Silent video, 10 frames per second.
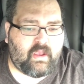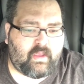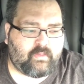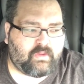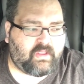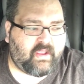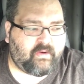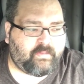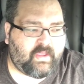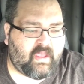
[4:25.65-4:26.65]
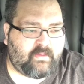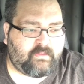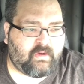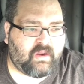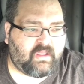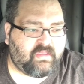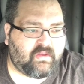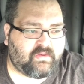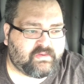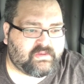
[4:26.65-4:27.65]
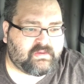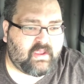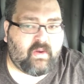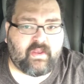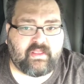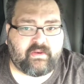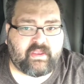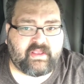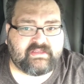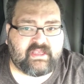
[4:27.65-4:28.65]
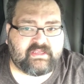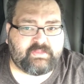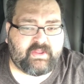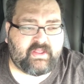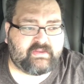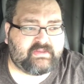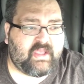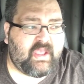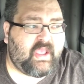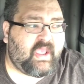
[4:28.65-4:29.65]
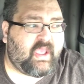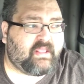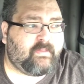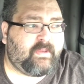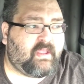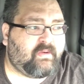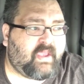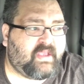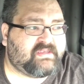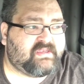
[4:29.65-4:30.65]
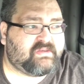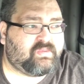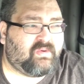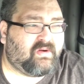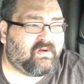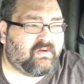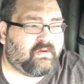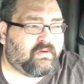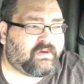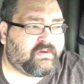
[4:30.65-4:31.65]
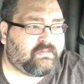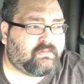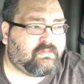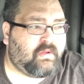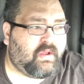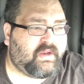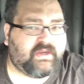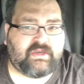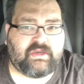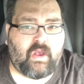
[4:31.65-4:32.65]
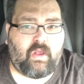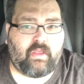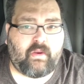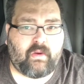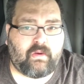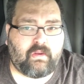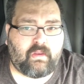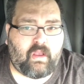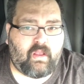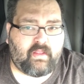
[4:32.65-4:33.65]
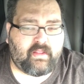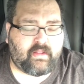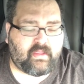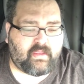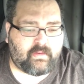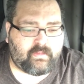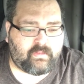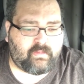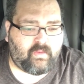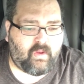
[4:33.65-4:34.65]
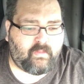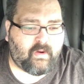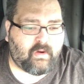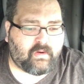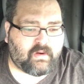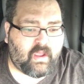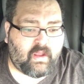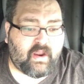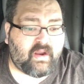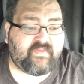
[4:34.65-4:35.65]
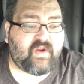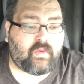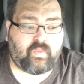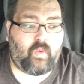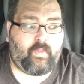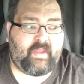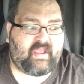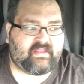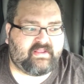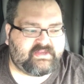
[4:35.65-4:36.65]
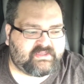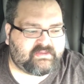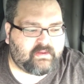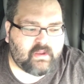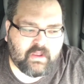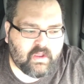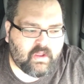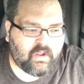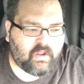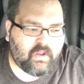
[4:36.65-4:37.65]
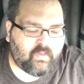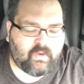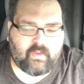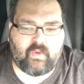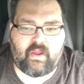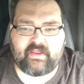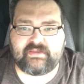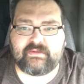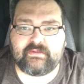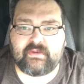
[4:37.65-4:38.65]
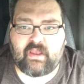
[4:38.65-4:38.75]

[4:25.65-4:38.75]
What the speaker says: I will later be upgrading those. Oh, and they're king size pillows. And the pillowcases were $1 on the Walmart. Not even on rollback. That's just what it was.